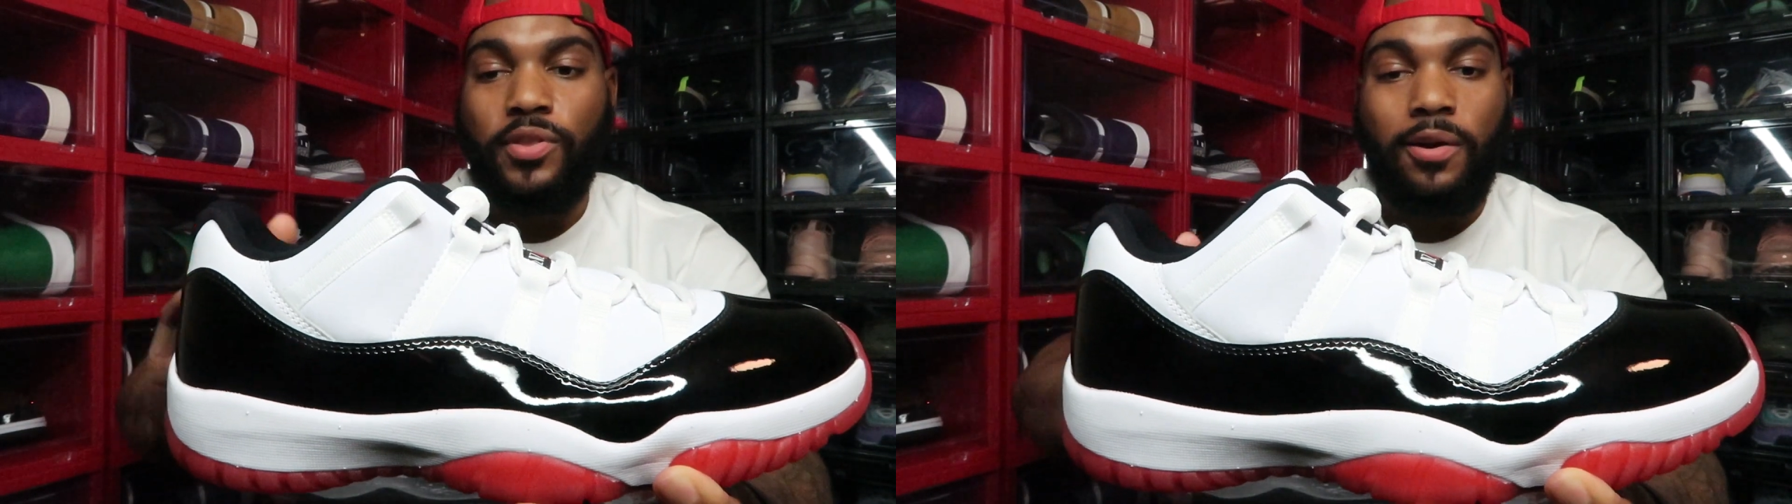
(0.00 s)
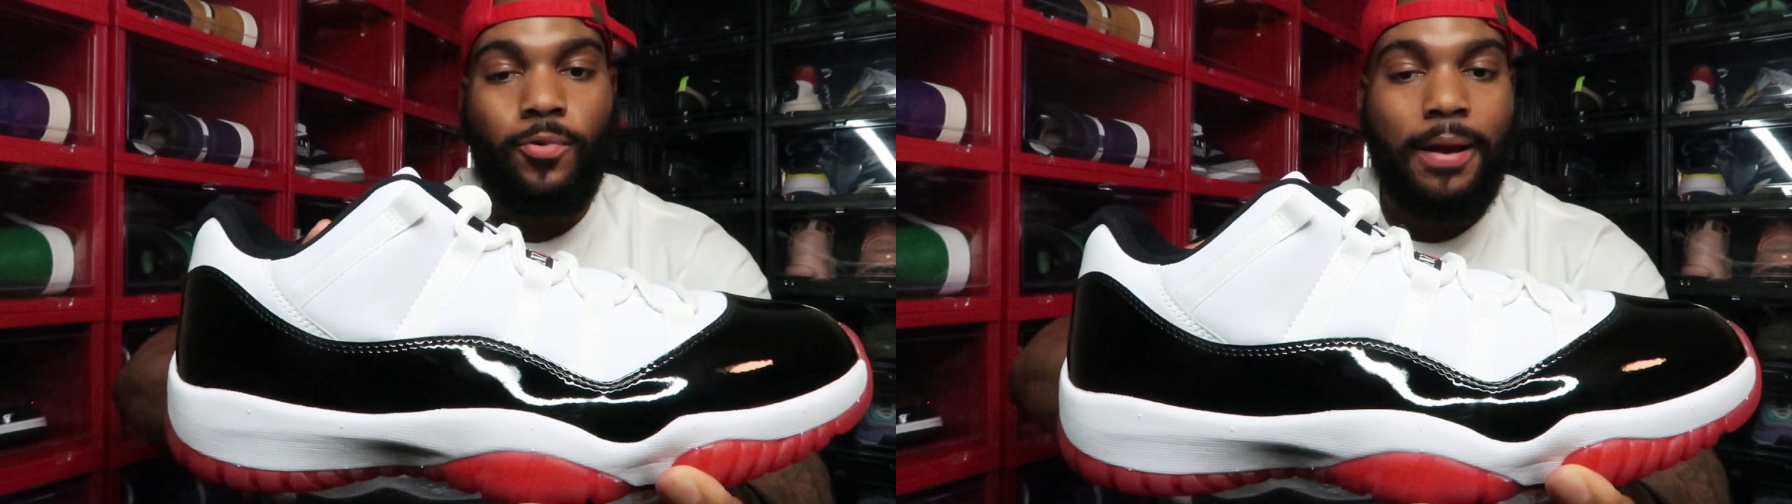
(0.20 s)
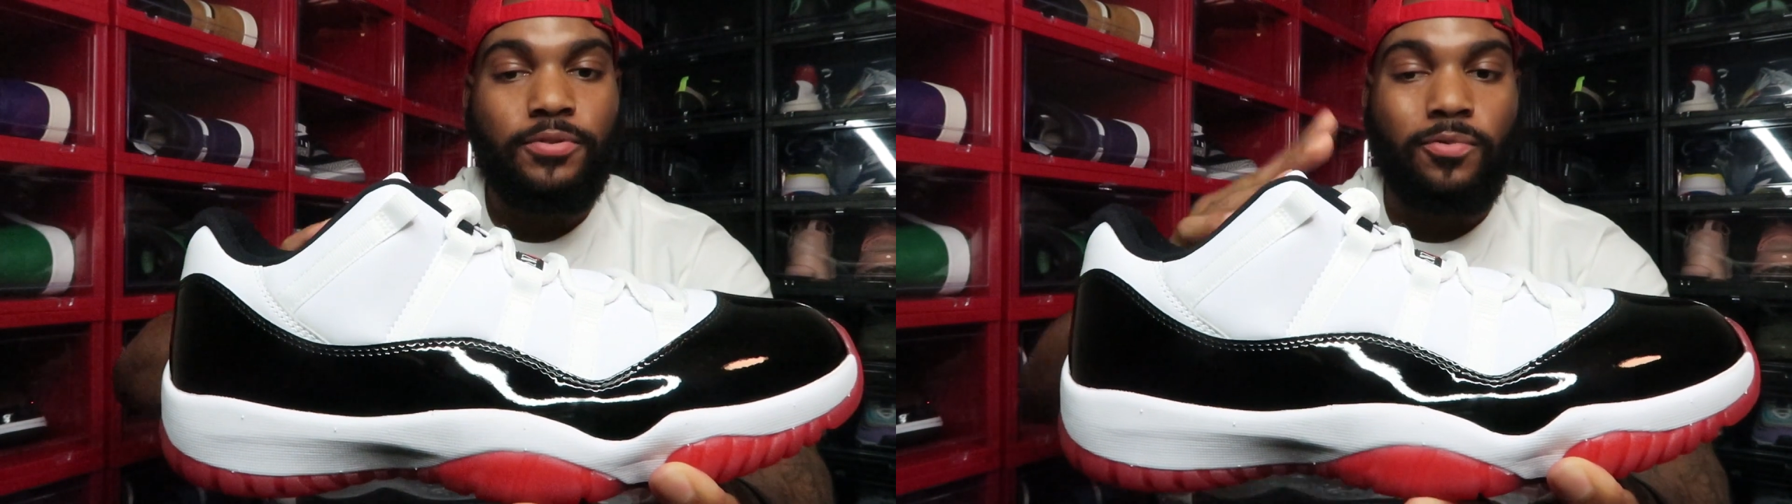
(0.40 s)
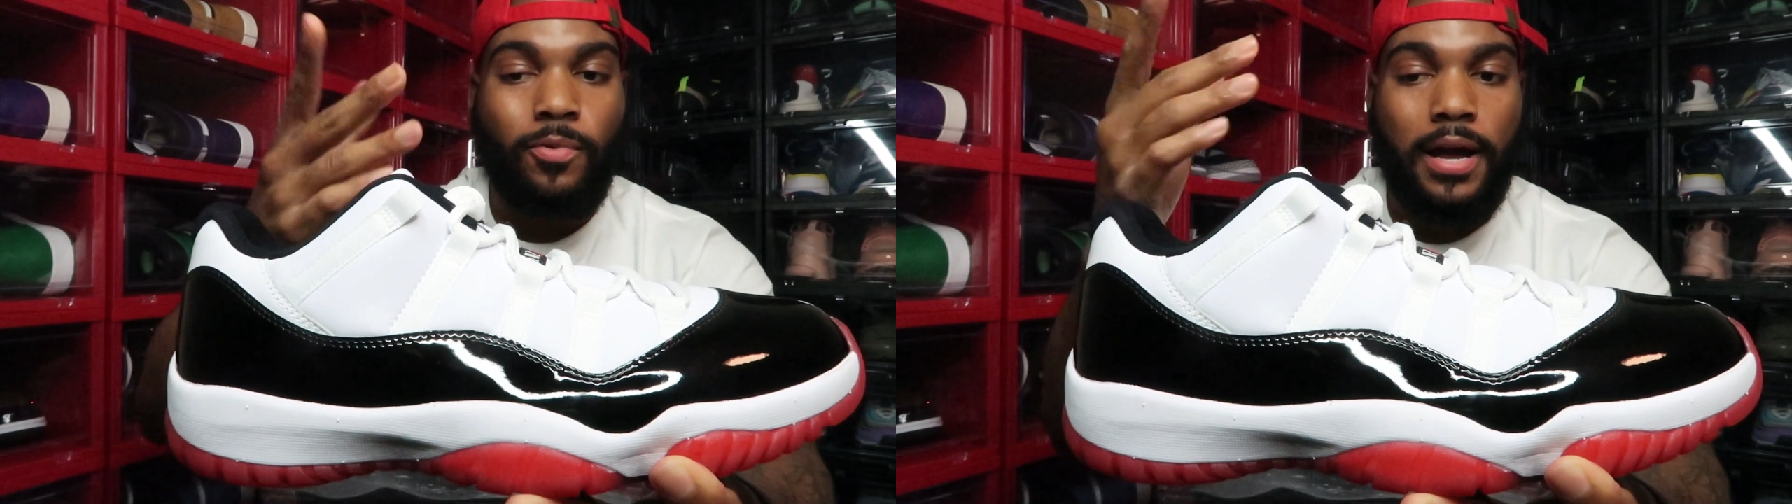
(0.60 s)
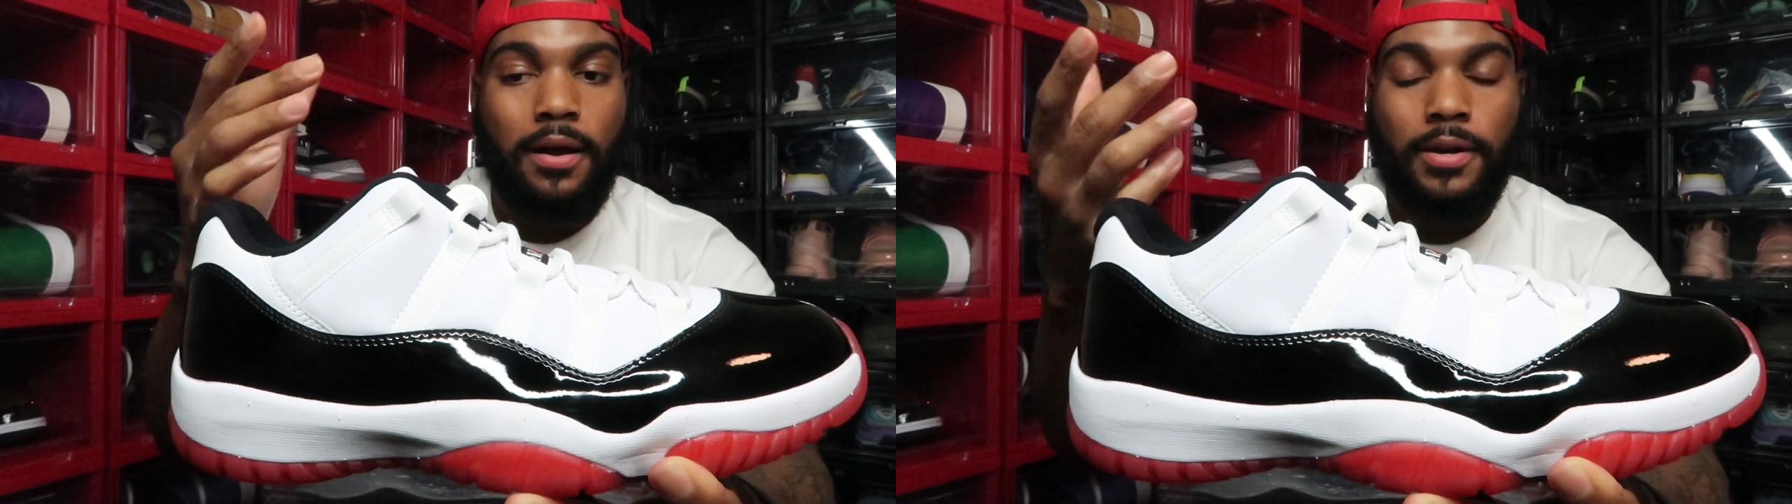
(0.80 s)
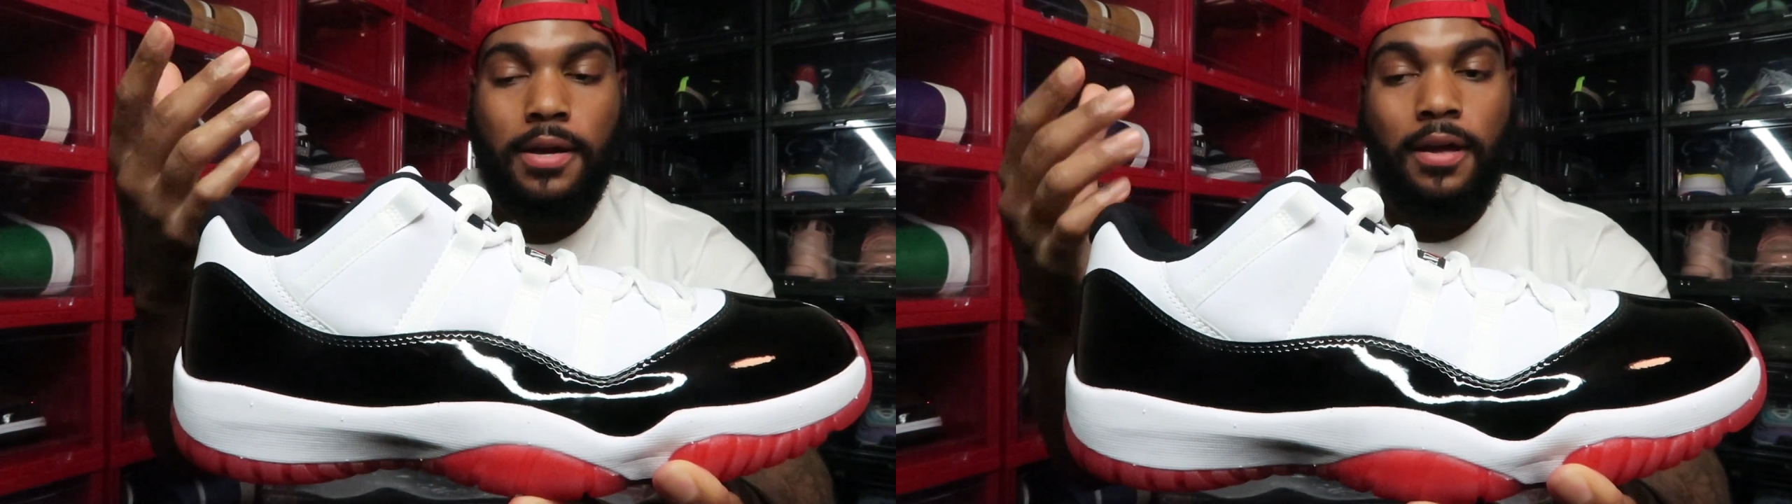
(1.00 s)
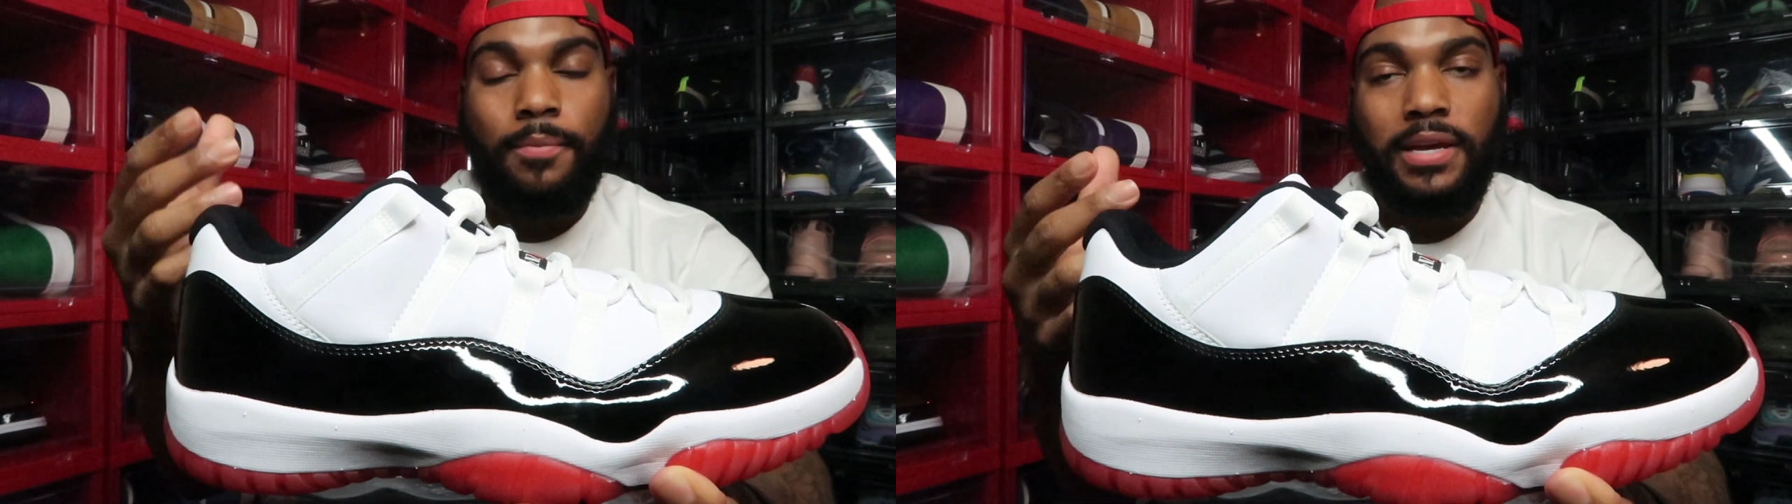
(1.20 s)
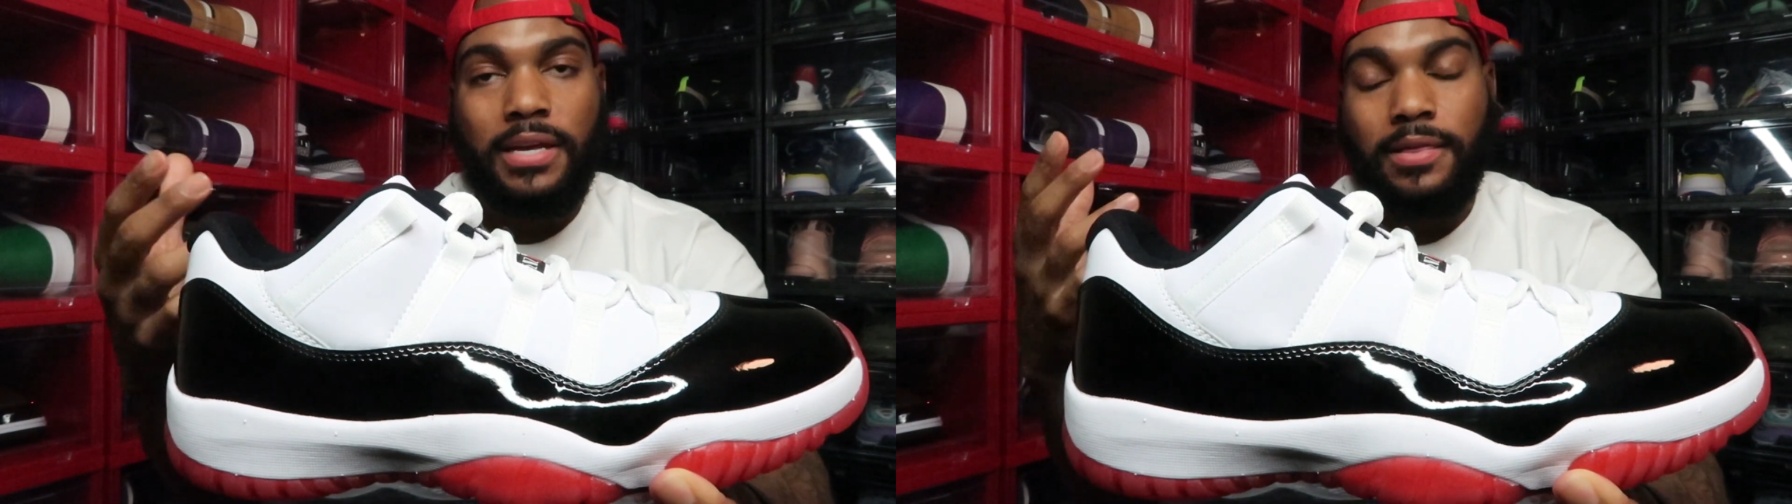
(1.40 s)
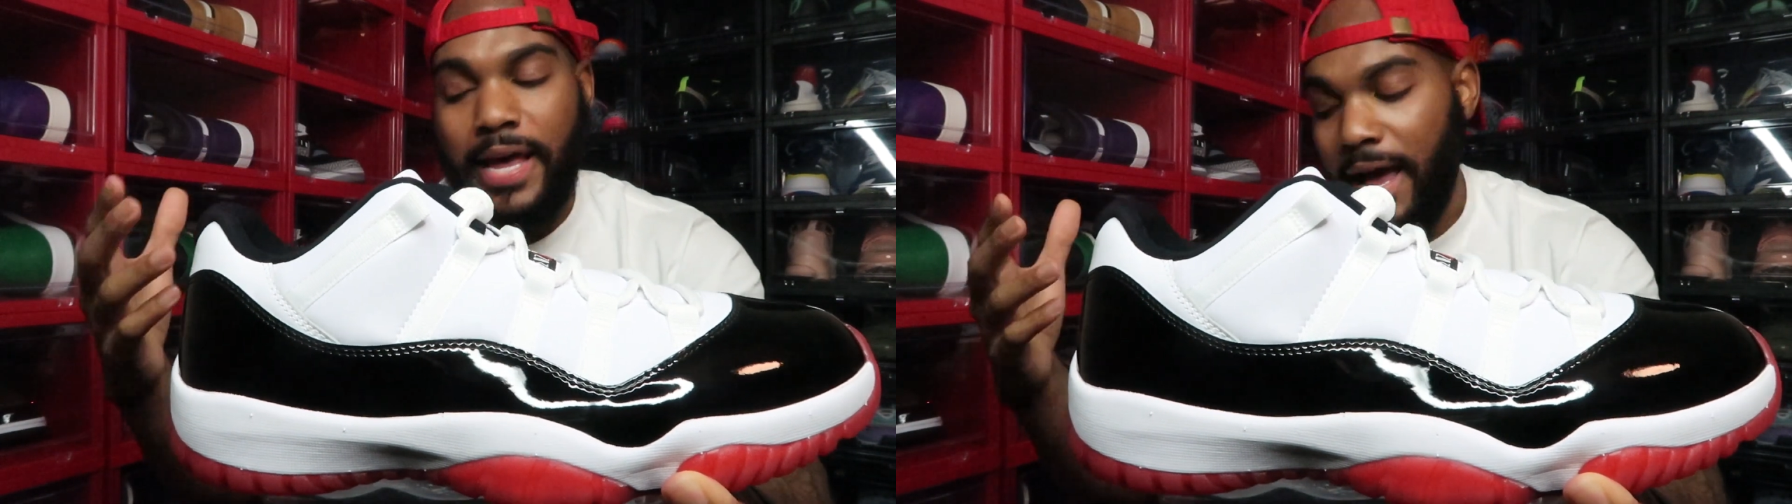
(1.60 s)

that wraps around. I mean,